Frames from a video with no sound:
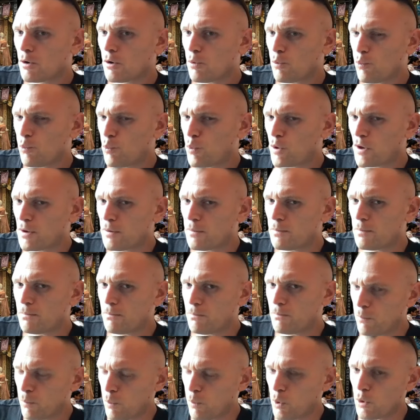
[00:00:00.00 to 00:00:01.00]
We
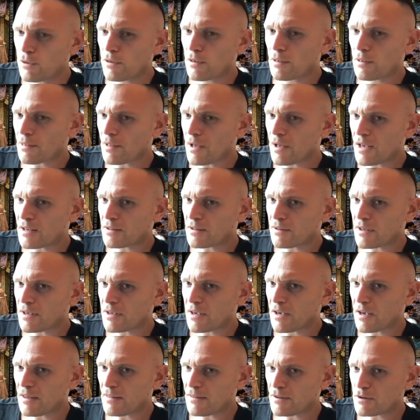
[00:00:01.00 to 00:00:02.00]
more than
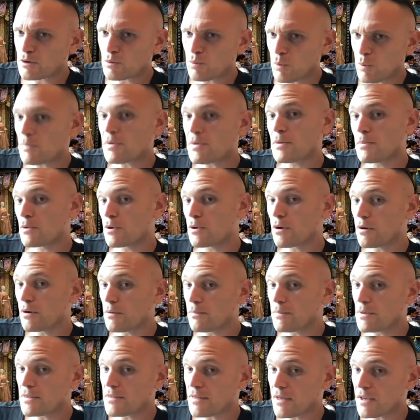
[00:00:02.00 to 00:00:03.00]
likely, and this is what people are going
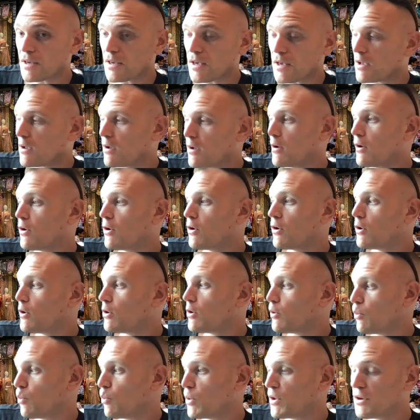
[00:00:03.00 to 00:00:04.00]
to be thinking,
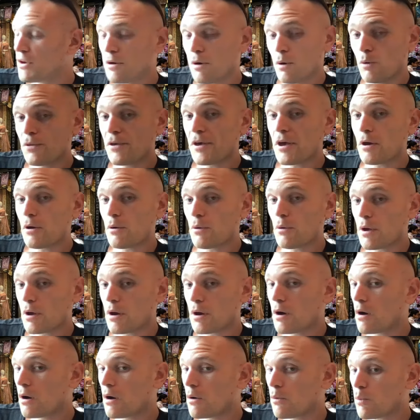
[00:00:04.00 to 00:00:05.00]
we know the
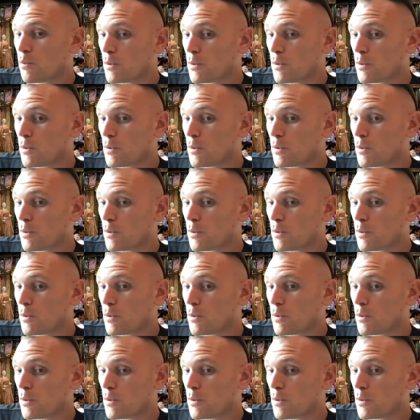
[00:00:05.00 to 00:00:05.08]
area.